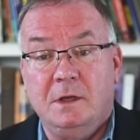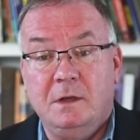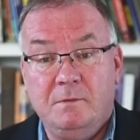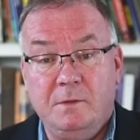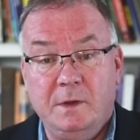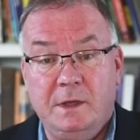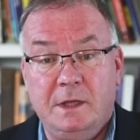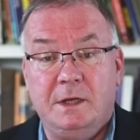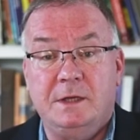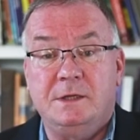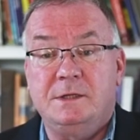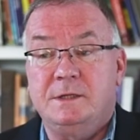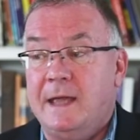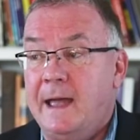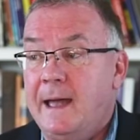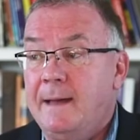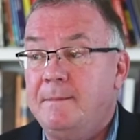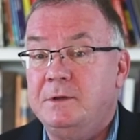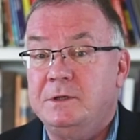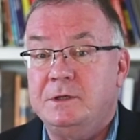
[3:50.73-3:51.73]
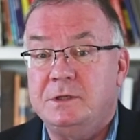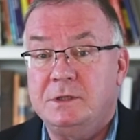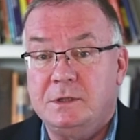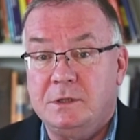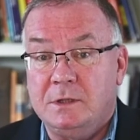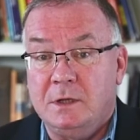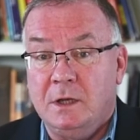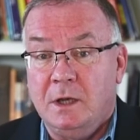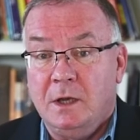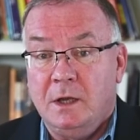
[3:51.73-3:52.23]
If we can
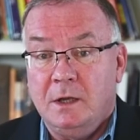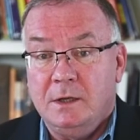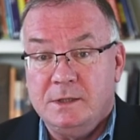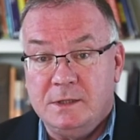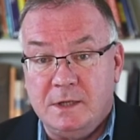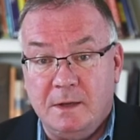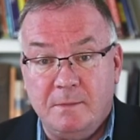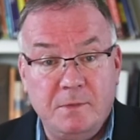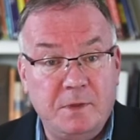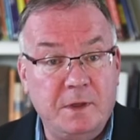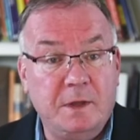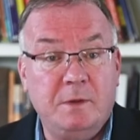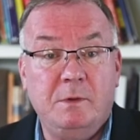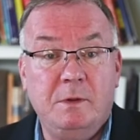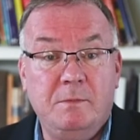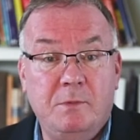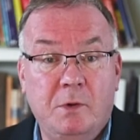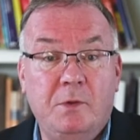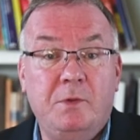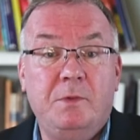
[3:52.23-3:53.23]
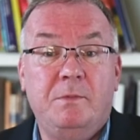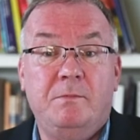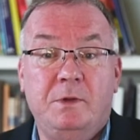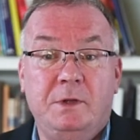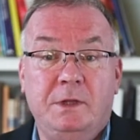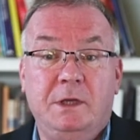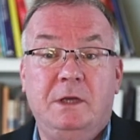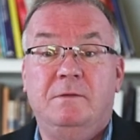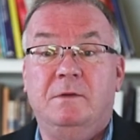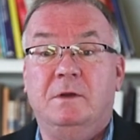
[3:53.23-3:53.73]
establish something we both
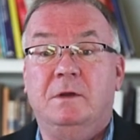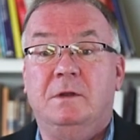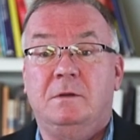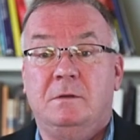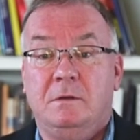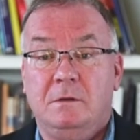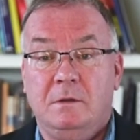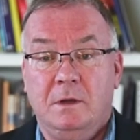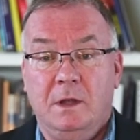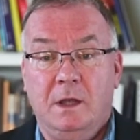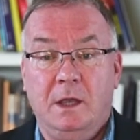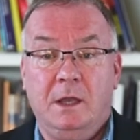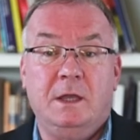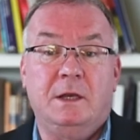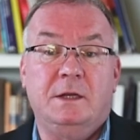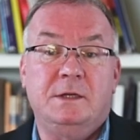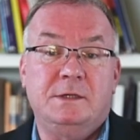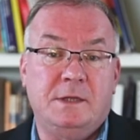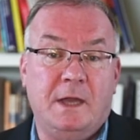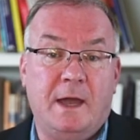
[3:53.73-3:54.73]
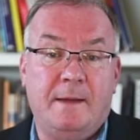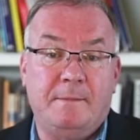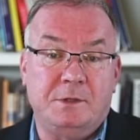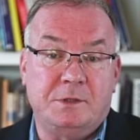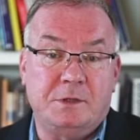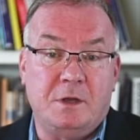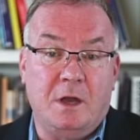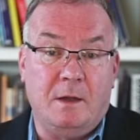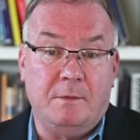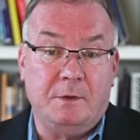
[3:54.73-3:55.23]
believe in, it can
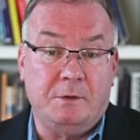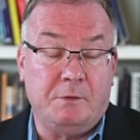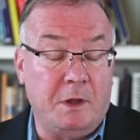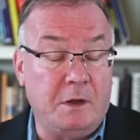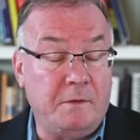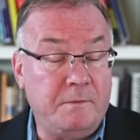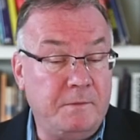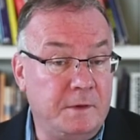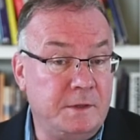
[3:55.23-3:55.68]
establish common ground.